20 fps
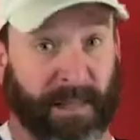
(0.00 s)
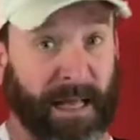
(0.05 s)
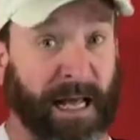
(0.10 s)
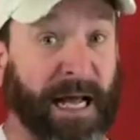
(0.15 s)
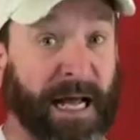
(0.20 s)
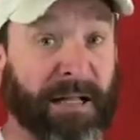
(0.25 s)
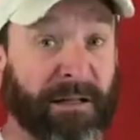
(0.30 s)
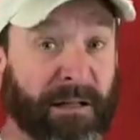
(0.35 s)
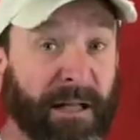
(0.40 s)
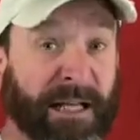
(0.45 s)

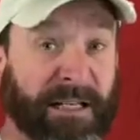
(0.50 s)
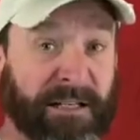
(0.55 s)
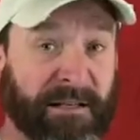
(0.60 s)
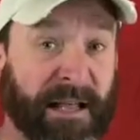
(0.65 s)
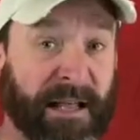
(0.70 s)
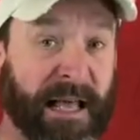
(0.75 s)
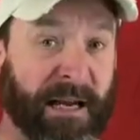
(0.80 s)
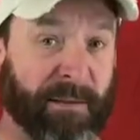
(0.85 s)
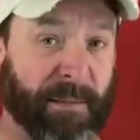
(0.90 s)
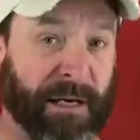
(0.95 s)
I liked
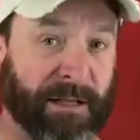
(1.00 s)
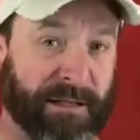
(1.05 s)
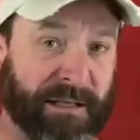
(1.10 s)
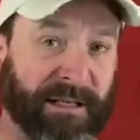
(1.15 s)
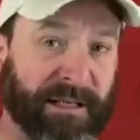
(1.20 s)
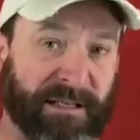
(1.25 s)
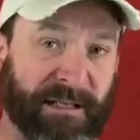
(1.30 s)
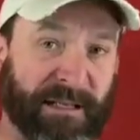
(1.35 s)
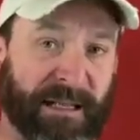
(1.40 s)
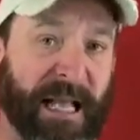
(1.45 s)
that about
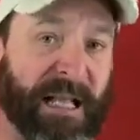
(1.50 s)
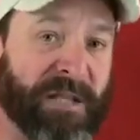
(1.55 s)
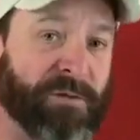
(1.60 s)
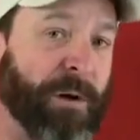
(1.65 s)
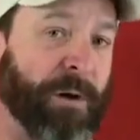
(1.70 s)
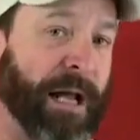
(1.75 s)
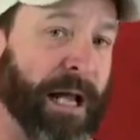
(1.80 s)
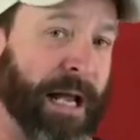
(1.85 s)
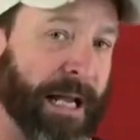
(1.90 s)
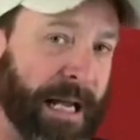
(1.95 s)
this, and that's
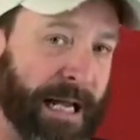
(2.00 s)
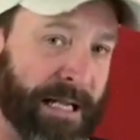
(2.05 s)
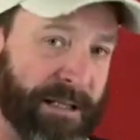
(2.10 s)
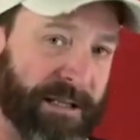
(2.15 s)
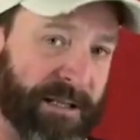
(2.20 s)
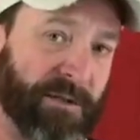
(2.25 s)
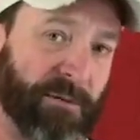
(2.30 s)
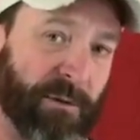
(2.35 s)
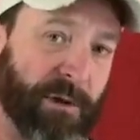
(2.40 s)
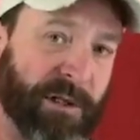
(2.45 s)
why I got
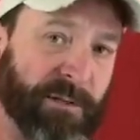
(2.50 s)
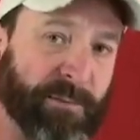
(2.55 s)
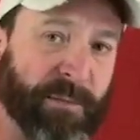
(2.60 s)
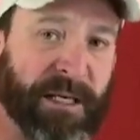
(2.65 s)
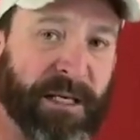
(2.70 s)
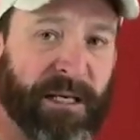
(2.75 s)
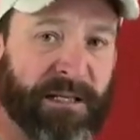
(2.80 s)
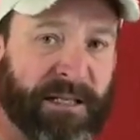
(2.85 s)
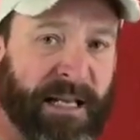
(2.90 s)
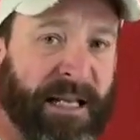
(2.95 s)
this one, is
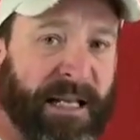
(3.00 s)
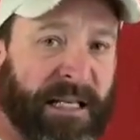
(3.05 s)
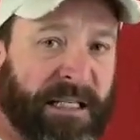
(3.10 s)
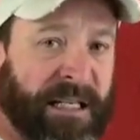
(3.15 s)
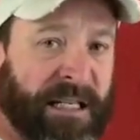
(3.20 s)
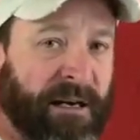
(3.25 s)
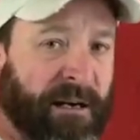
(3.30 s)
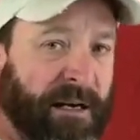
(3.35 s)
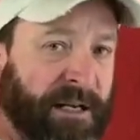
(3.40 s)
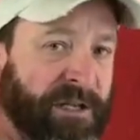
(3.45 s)
because I could
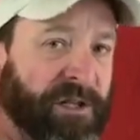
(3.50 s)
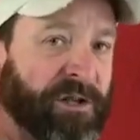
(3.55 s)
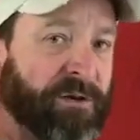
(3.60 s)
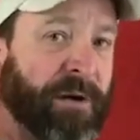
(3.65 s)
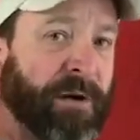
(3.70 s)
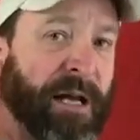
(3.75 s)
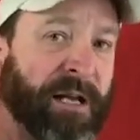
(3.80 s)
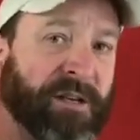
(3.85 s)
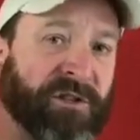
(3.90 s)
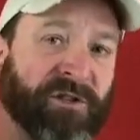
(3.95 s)
carry
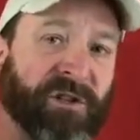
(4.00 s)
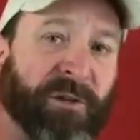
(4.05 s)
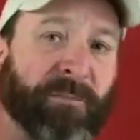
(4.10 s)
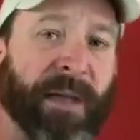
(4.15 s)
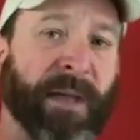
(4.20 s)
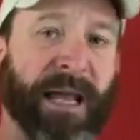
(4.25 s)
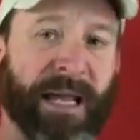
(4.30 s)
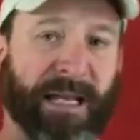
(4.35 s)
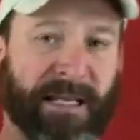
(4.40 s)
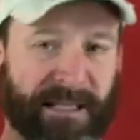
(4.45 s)
2 extra
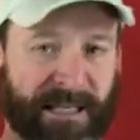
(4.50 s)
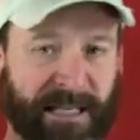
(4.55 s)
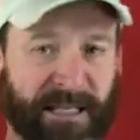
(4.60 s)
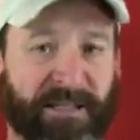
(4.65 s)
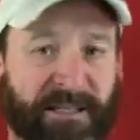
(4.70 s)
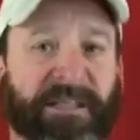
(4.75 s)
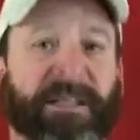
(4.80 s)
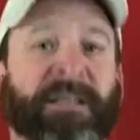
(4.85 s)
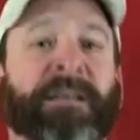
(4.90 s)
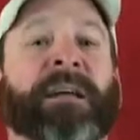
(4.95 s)

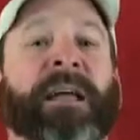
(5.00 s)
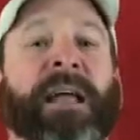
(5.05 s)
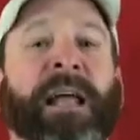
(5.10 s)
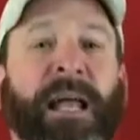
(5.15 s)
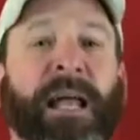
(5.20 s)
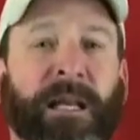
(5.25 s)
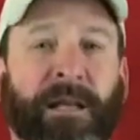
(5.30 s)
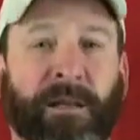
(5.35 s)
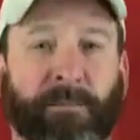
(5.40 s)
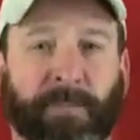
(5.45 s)
magazines
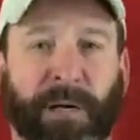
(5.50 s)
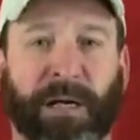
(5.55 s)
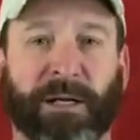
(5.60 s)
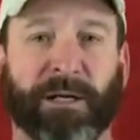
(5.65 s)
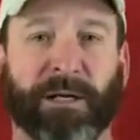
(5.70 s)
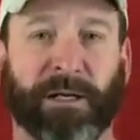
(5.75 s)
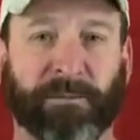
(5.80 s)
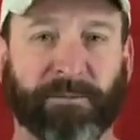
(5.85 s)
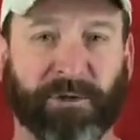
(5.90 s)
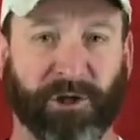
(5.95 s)
and a
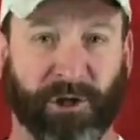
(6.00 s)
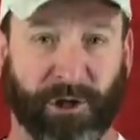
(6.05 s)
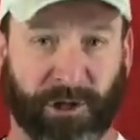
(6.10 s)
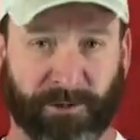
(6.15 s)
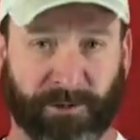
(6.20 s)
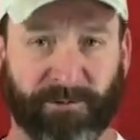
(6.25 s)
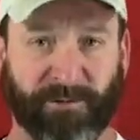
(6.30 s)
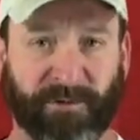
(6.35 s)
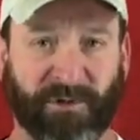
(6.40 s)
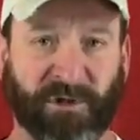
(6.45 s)
button-up
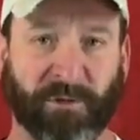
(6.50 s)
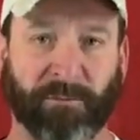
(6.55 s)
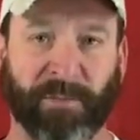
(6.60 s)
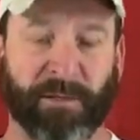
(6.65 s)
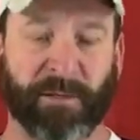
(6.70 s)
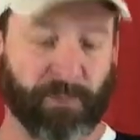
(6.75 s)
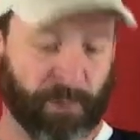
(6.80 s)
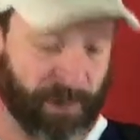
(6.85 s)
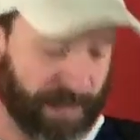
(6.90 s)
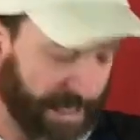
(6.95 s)
shirt so
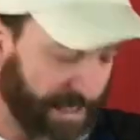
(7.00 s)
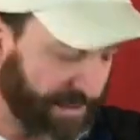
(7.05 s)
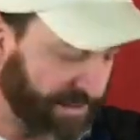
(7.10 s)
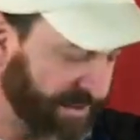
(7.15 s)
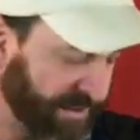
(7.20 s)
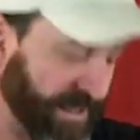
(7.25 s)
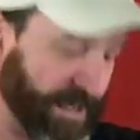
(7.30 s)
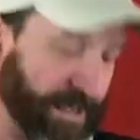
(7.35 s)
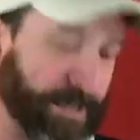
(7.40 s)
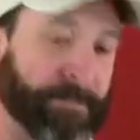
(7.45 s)
people can't
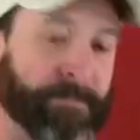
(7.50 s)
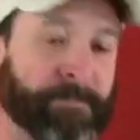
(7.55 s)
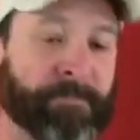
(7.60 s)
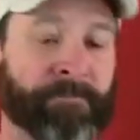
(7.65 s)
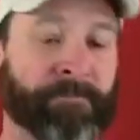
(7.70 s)
see it.